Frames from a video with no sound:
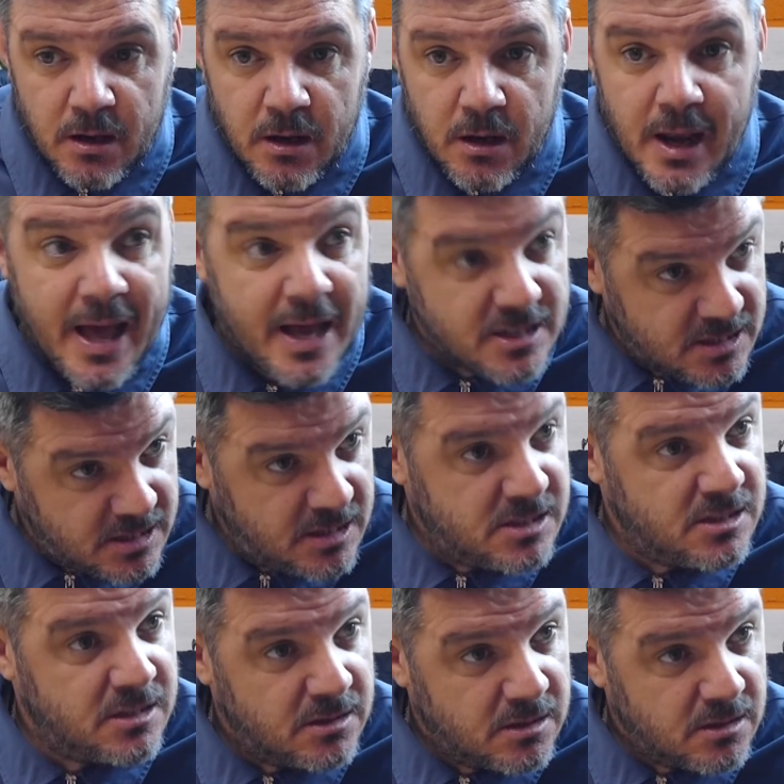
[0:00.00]
last
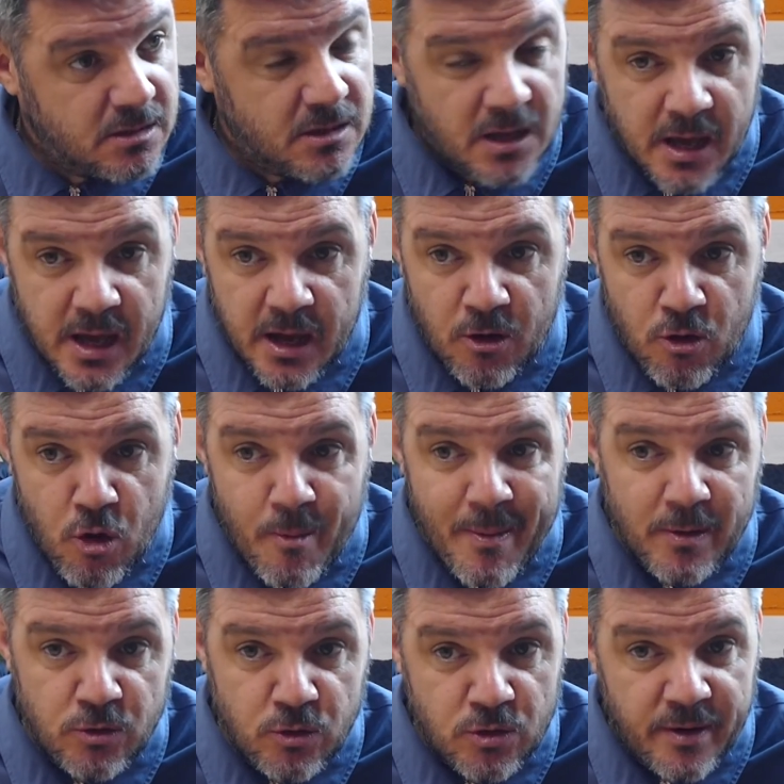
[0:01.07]
season, and come
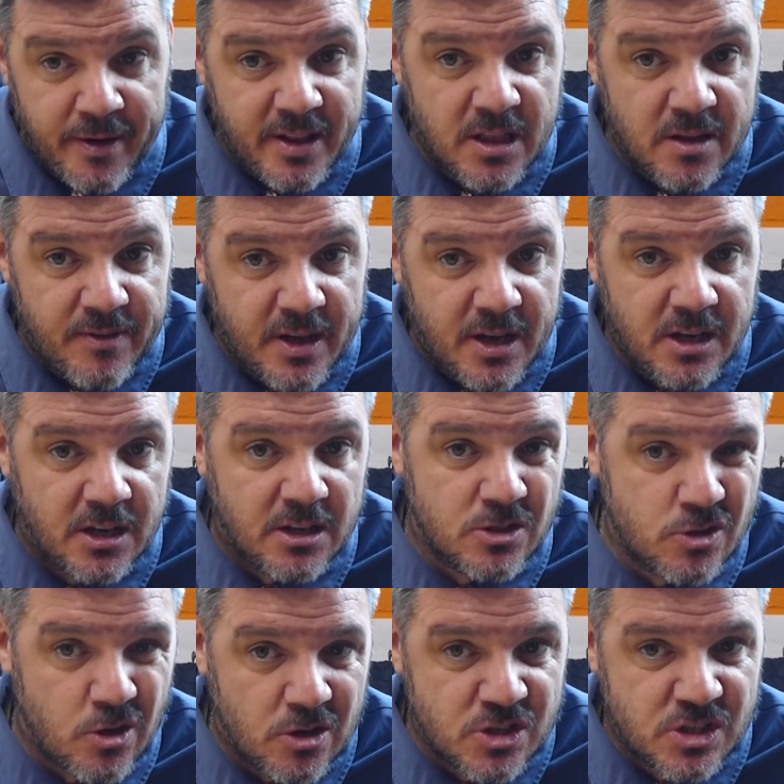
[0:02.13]
out the other end of it, and you can
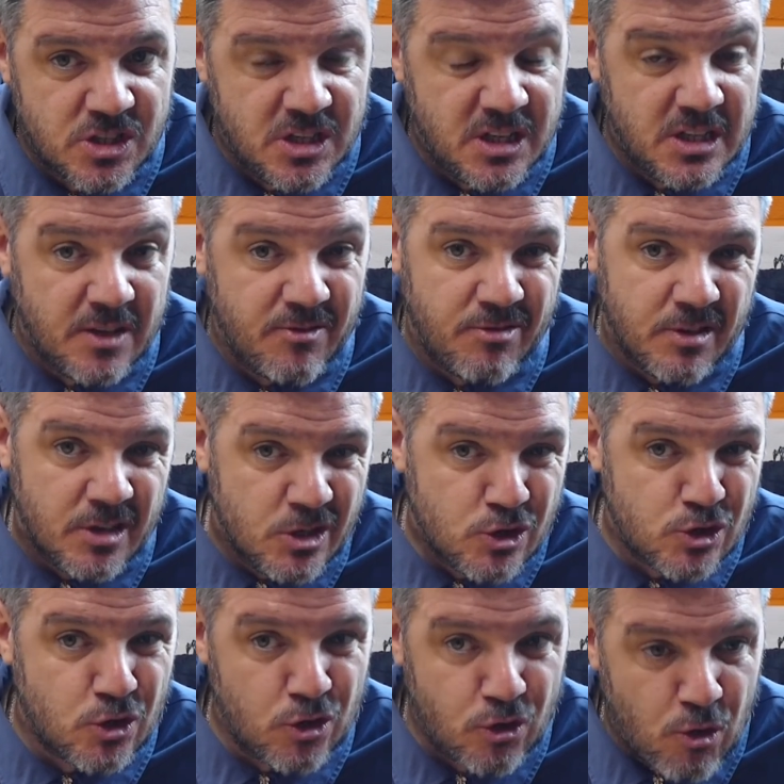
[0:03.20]
sort of see they've
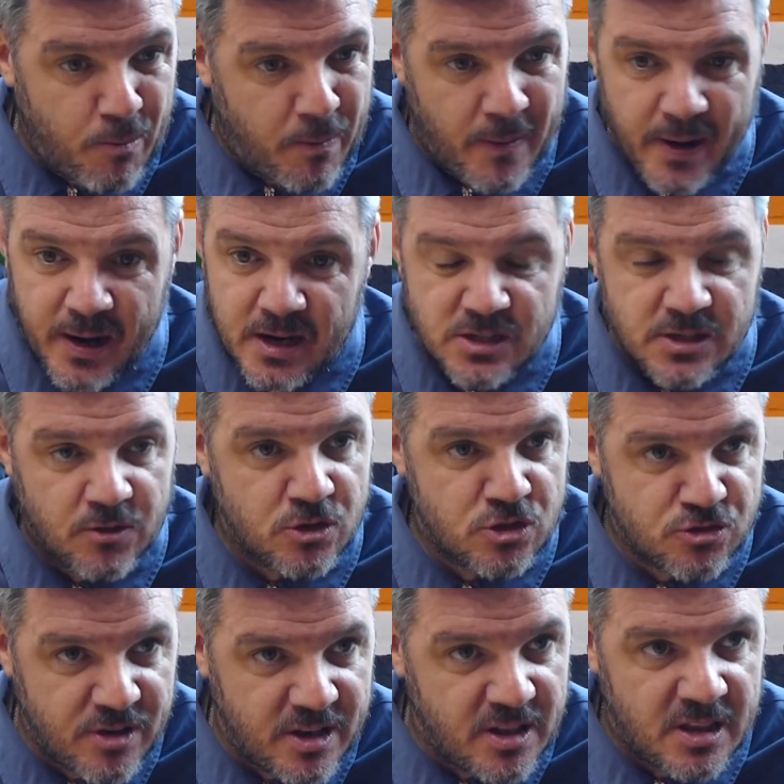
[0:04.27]
sign good players, they've got
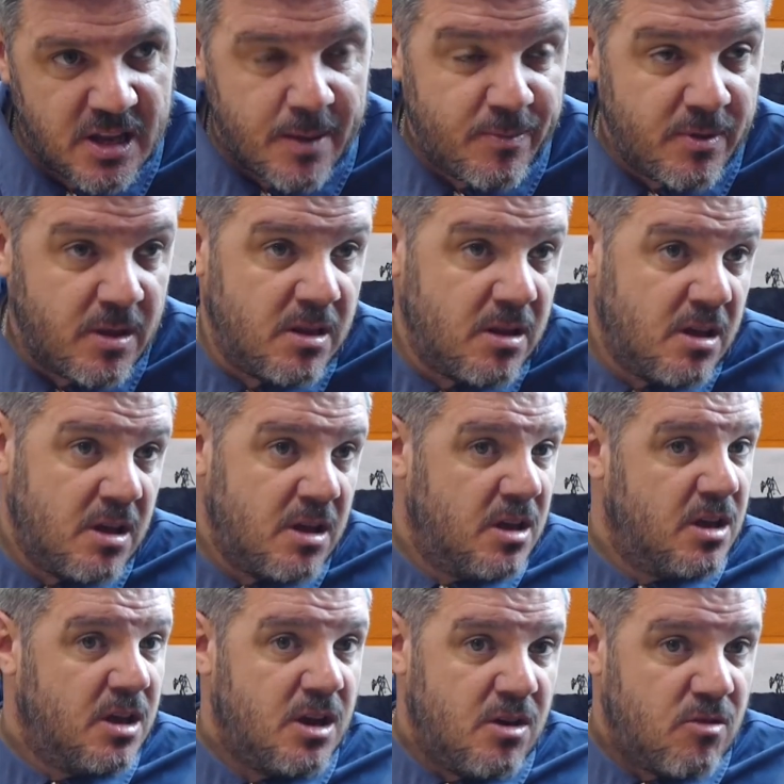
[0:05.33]
strength and depth, and
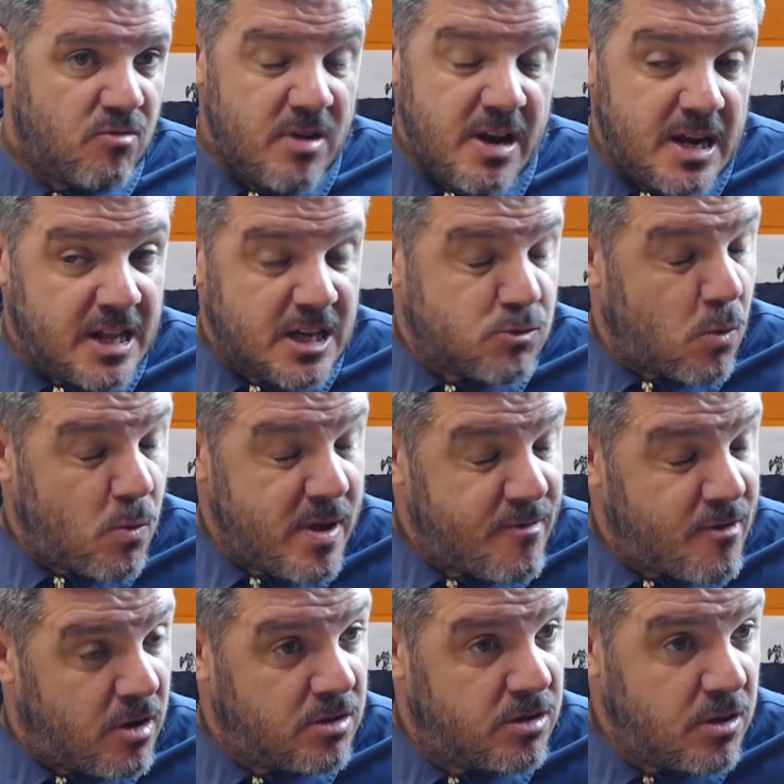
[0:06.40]
really that's what we've
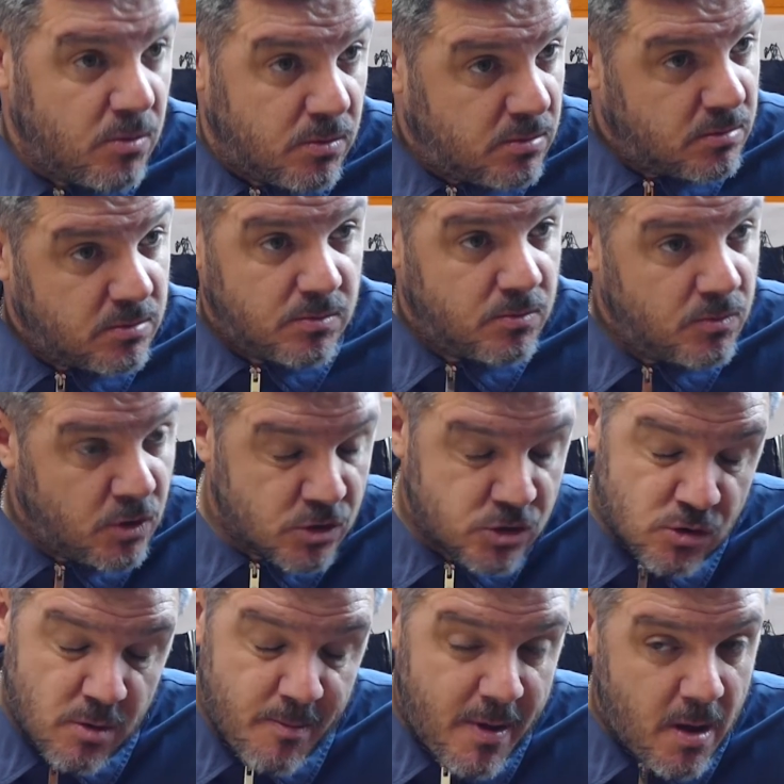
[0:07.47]
got to do. We've got to
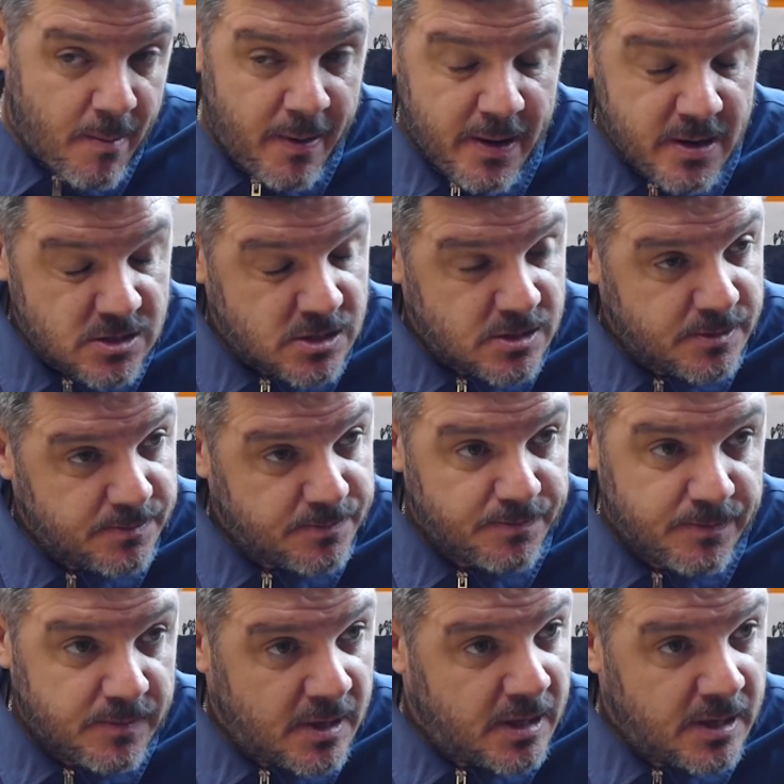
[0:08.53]
sign better players,
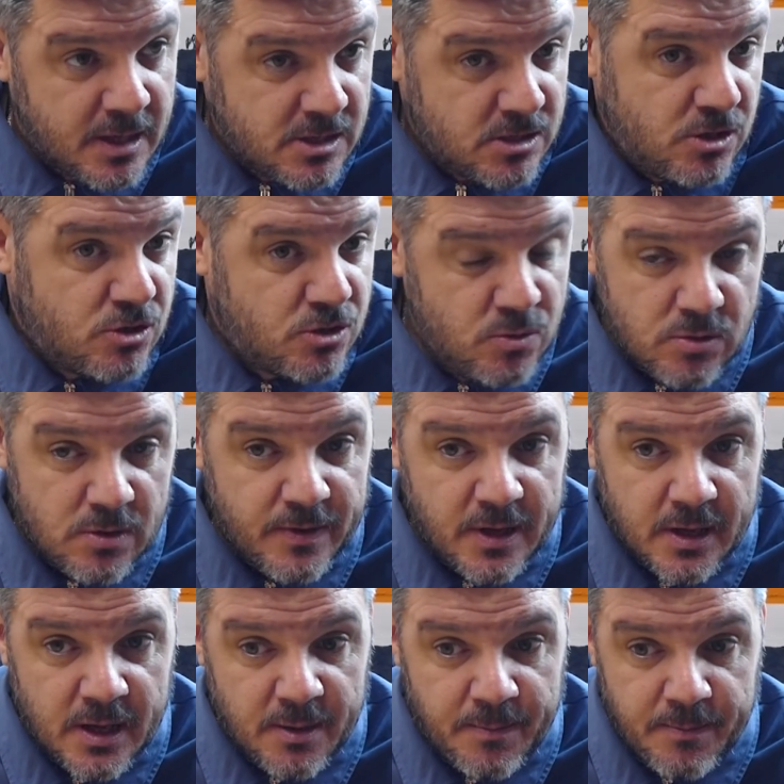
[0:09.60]
and that's the truth of
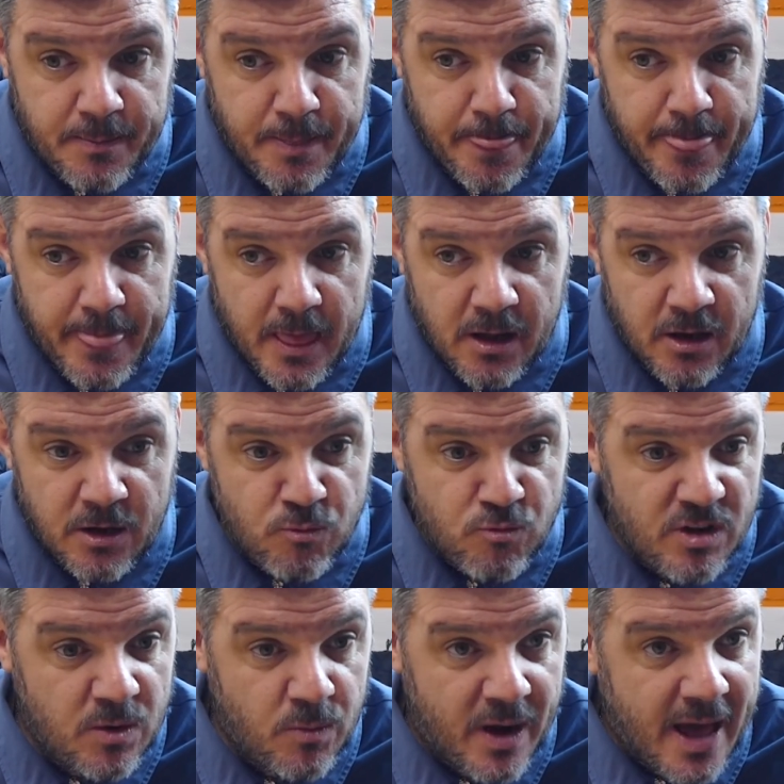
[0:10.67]
it. I didn't
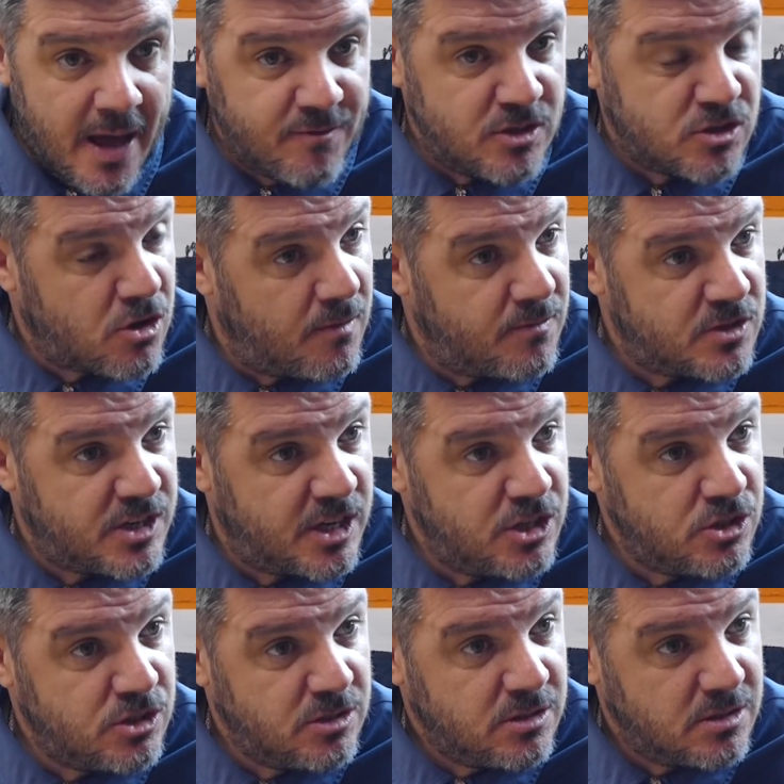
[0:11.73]
really want to have this
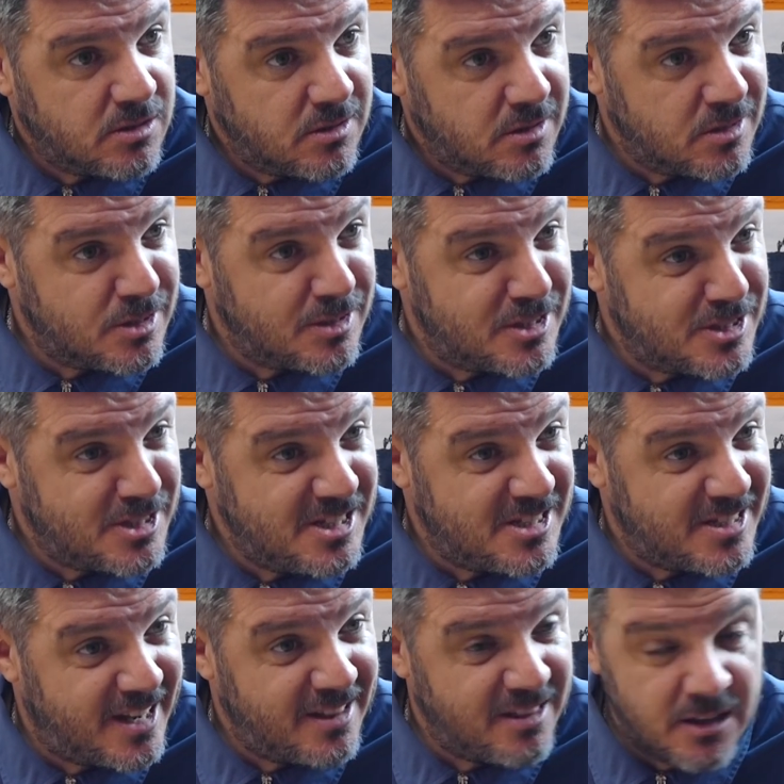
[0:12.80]
conversation until the
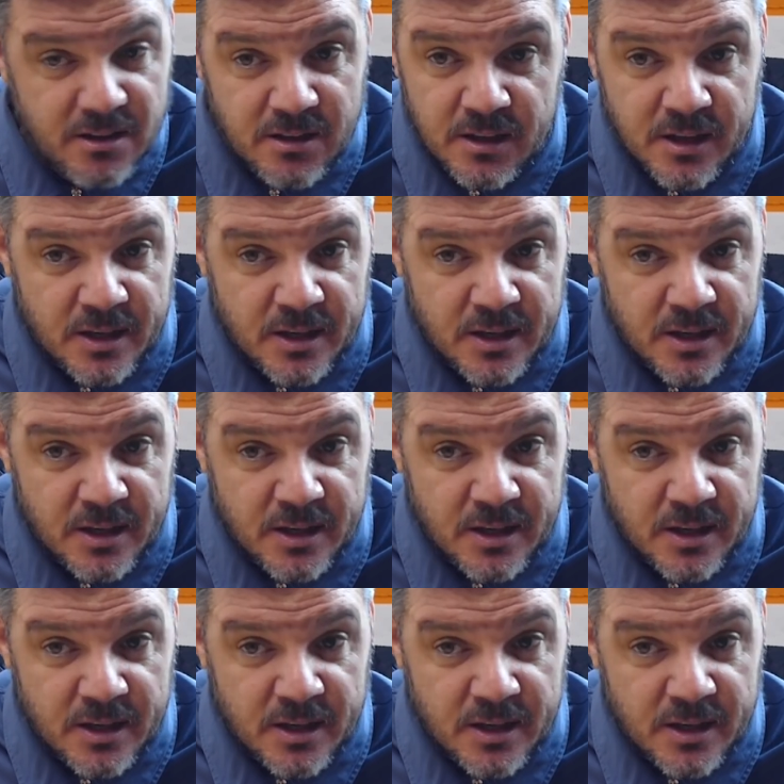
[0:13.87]
season ended,